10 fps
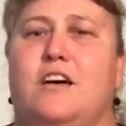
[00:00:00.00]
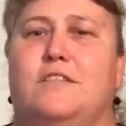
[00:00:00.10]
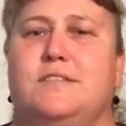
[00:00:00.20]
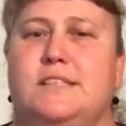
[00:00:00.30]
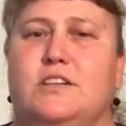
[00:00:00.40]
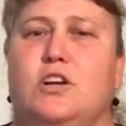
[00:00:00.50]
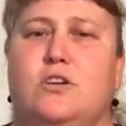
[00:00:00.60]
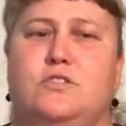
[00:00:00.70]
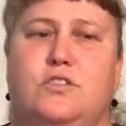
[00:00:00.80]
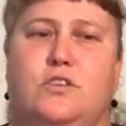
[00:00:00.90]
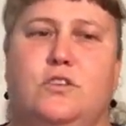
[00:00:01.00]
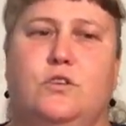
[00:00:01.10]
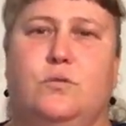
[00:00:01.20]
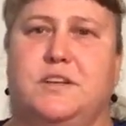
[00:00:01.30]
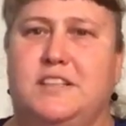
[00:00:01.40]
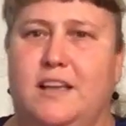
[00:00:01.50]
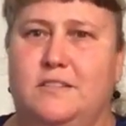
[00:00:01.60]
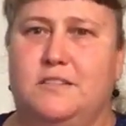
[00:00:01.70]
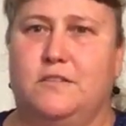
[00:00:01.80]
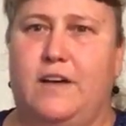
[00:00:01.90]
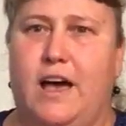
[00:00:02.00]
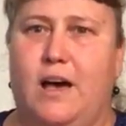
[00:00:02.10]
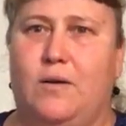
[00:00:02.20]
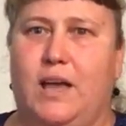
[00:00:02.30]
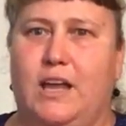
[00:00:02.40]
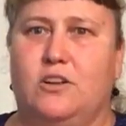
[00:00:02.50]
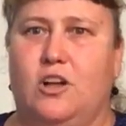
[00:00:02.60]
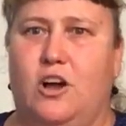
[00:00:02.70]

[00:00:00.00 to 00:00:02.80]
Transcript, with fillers: of zero to retentive, how anal